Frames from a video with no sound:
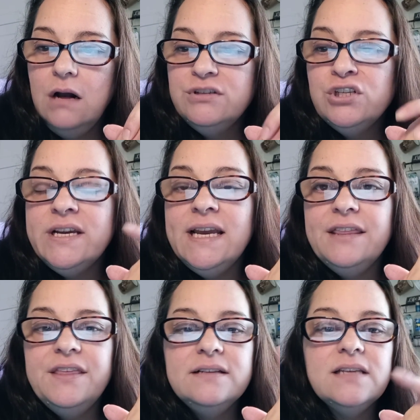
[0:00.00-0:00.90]
I was looking
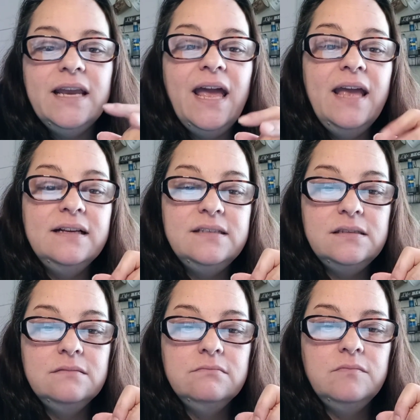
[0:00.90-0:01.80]
at things like
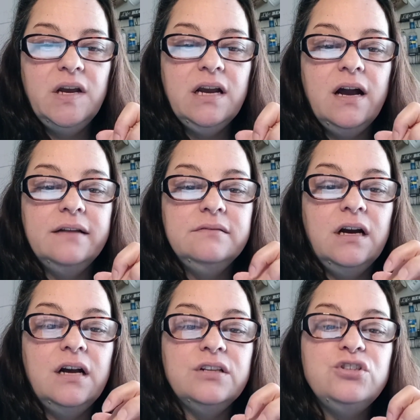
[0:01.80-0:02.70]
eggs. I got
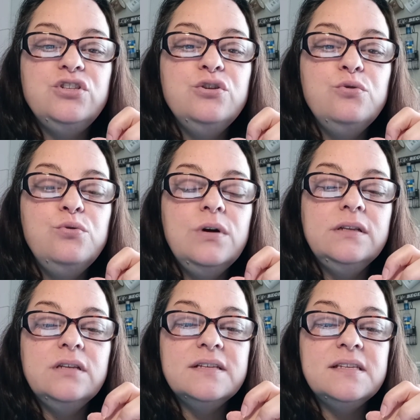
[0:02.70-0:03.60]
a
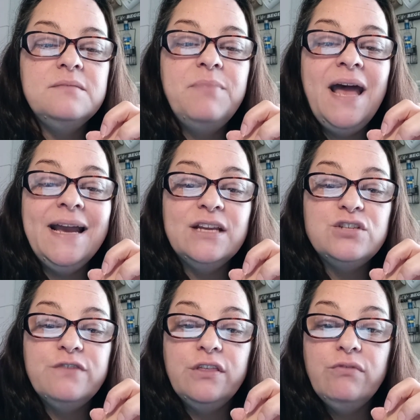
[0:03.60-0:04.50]
2 dozen
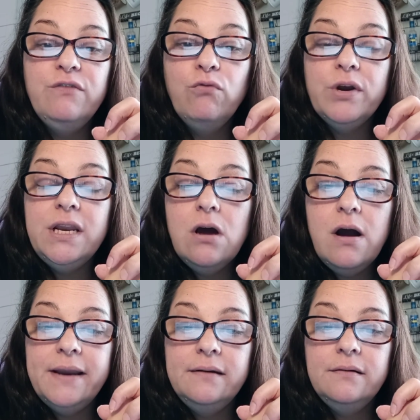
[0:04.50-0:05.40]
package for
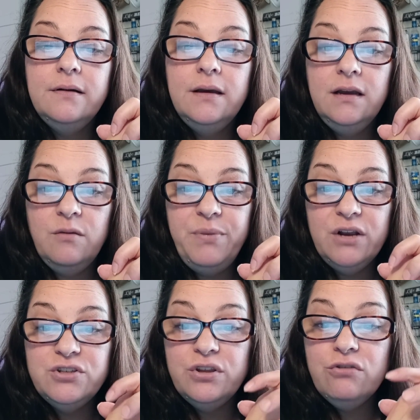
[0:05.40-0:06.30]
$3.49
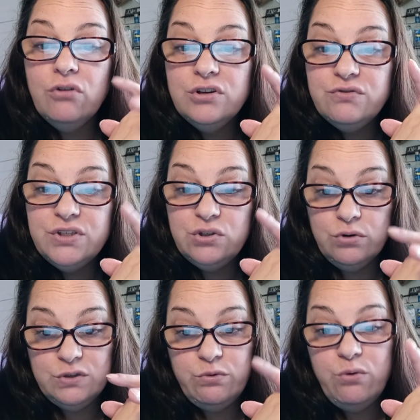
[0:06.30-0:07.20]
compared to the grocery
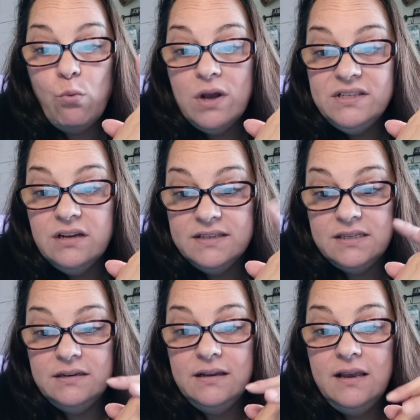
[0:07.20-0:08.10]
stores with 1
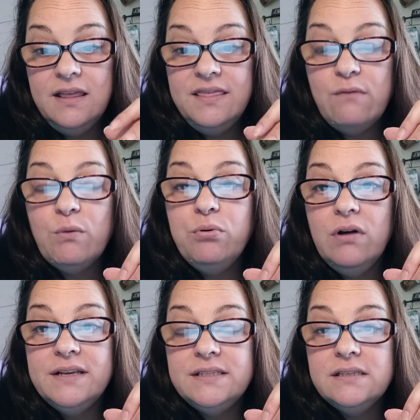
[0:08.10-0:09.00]
dozen that were
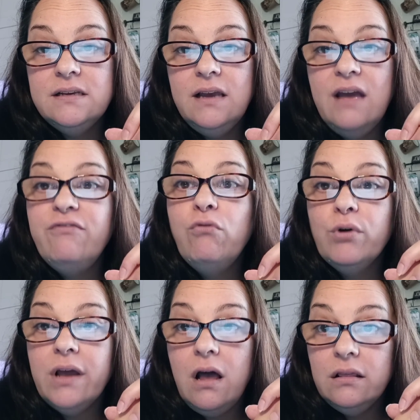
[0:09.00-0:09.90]
priced at
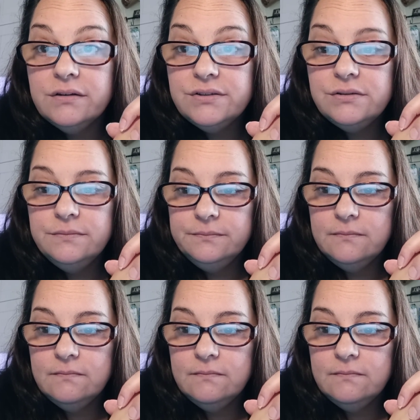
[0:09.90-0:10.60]
$4.